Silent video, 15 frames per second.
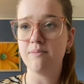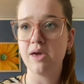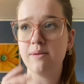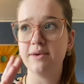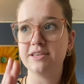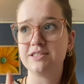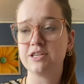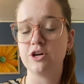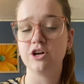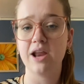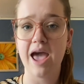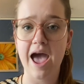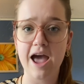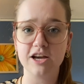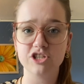maybe a certain
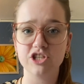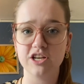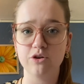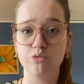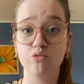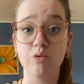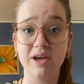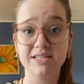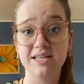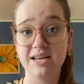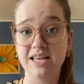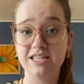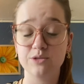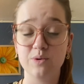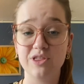action
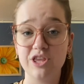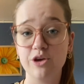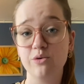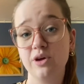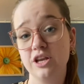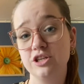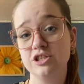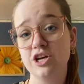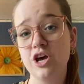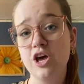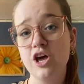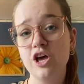resonates with you, and